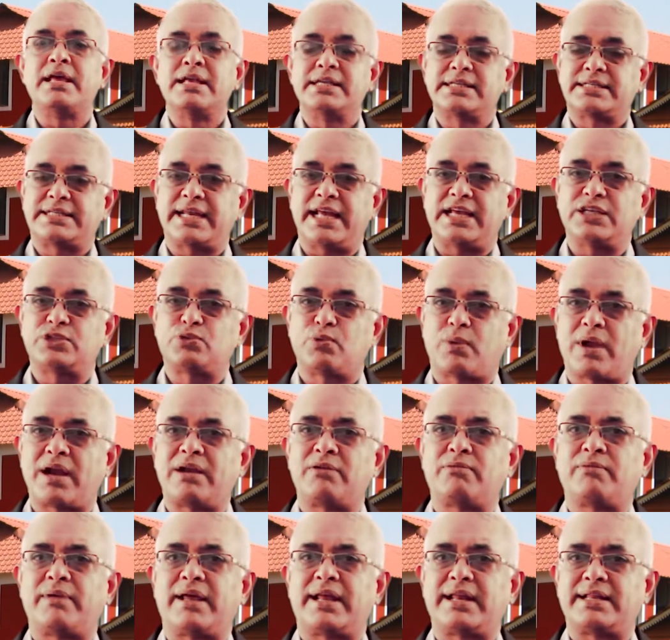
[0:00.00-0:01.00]
Stage
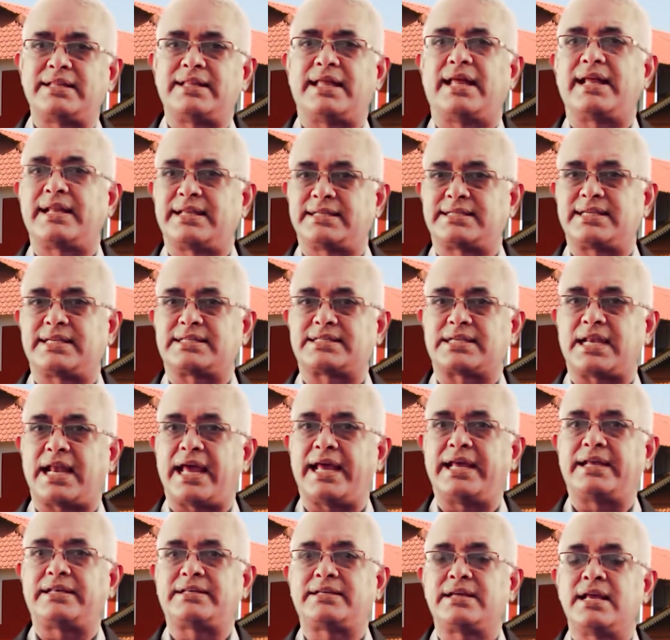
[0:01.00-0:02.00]
1, where there is a
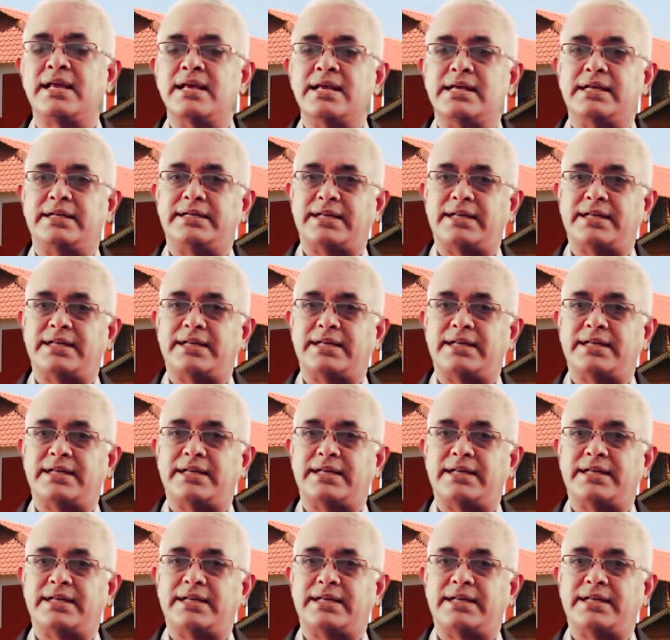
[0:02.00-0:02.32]
slight